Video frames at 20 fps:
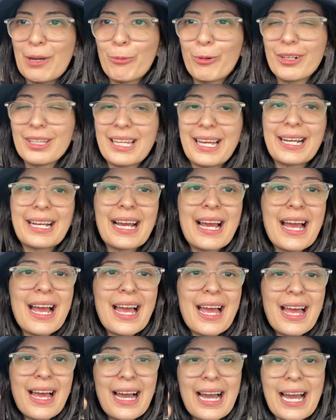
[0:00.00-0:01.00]
where like
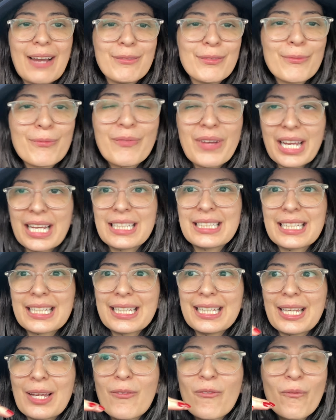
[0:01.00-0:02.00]
I have a
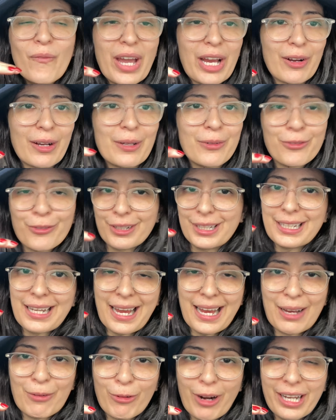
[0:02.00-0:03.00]
very free
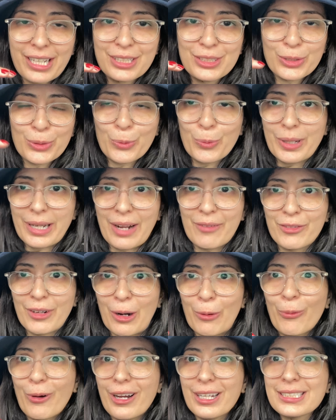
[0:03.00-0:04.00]
day where I can do whatever I
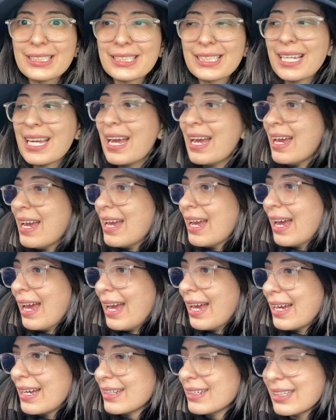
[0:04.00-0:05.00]
want,
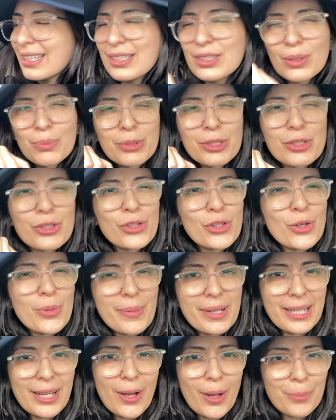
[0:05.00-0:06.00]
and it's almost too
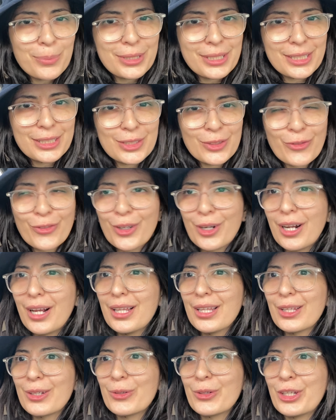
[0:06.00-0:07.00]
many options for a
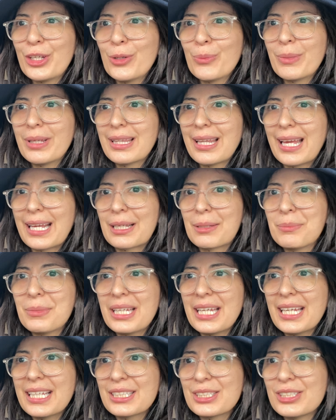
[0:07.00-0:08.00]
little human like
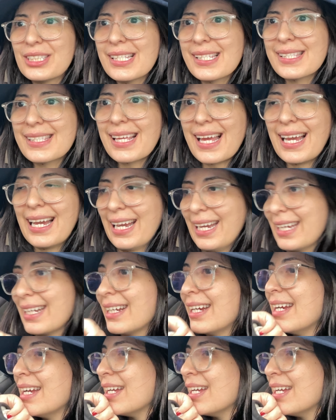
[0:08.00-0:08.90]
me to decide.